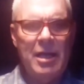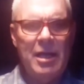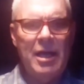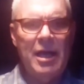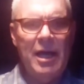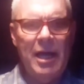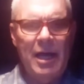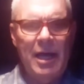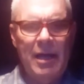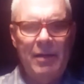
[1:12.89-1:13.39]

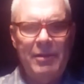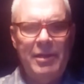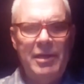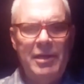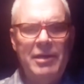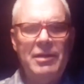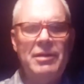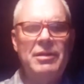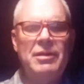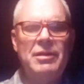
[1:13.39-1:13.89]

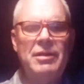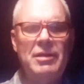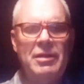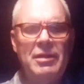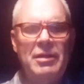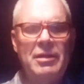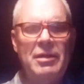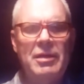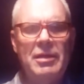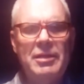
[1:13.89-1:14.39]
Then
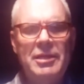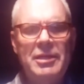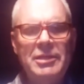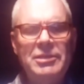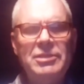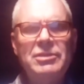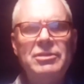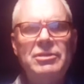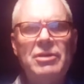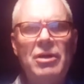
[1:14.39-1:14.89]

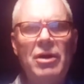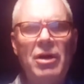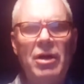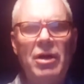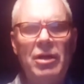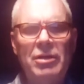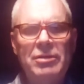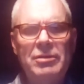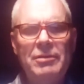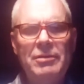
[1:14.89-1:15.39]
this is
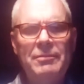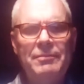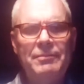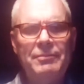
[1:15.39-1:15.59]
called